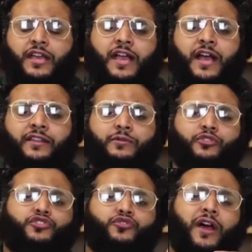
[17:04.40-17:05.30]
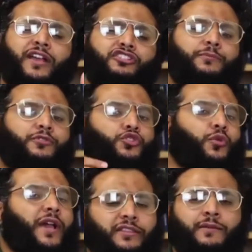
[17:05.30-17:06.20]
and he was trying to
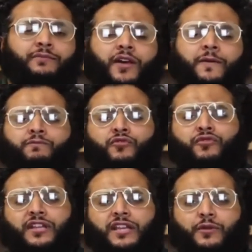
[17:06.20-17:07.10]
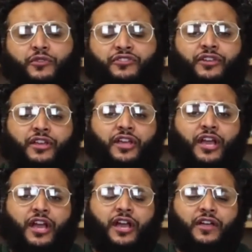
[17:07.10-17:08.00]
persuade them that really he was.
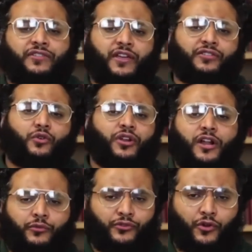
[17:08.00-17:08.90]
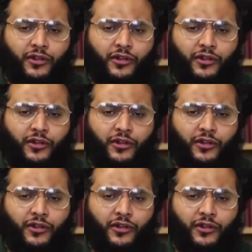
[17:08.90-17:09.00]
Uh, that the Quran was wrong.